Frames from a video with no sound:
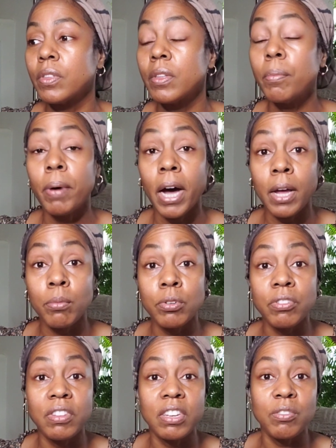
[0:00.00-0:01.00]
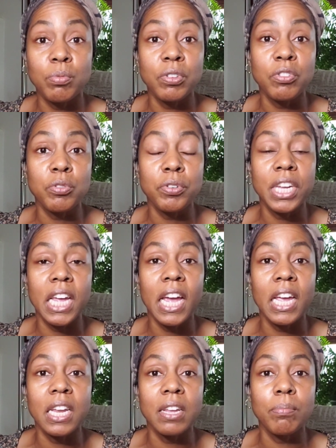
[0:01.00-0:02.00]
the Bible says, was
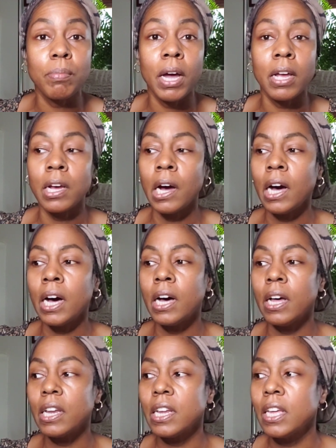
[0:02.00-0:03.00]
created by God.